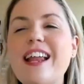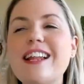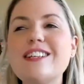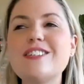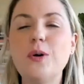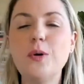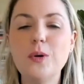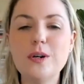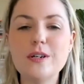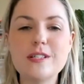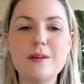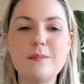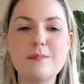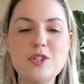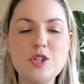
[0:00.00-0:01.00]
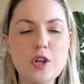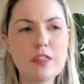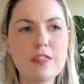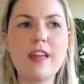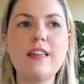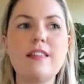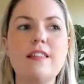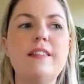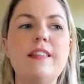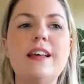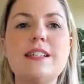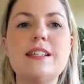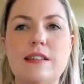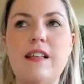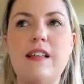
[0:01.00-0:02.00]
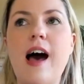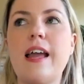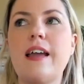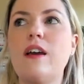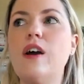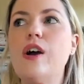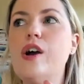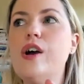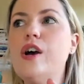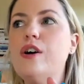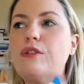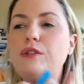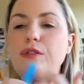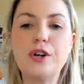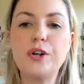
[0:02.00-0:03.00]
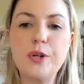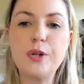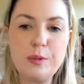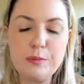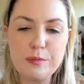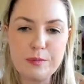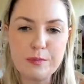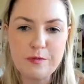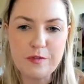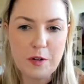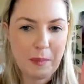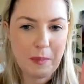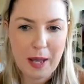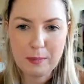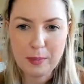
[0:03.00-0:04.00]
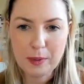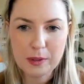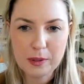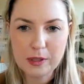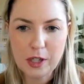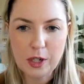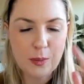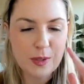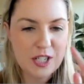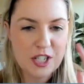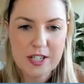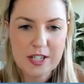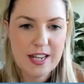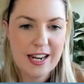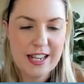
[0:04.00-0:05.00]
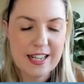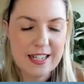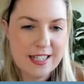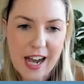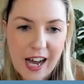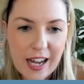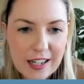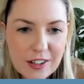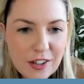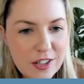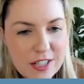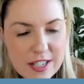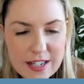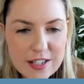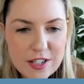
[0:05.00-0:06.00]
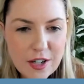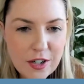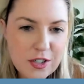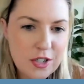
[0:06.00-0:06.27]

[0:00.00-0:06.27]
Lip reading: that is awesome. Do you think that there's room for people who are just getting started on TikTok?